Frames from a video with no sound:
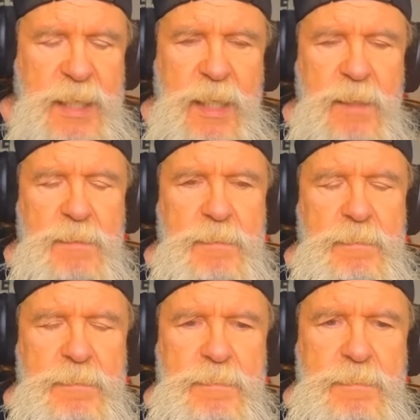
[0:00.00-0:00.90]

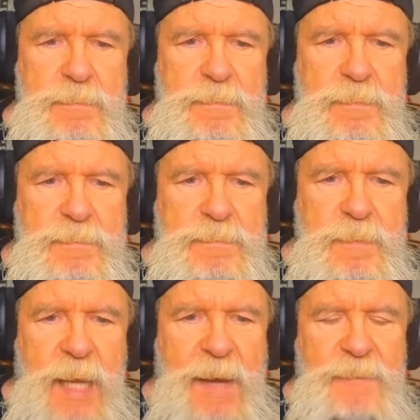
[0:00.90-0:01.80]
didn't
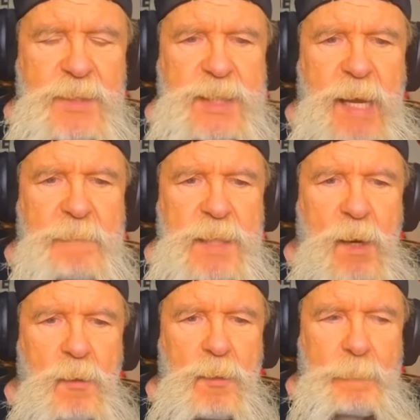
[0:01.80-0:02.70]
have the same
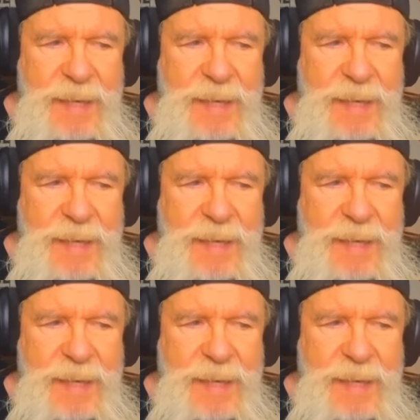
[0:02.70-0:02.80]
tone.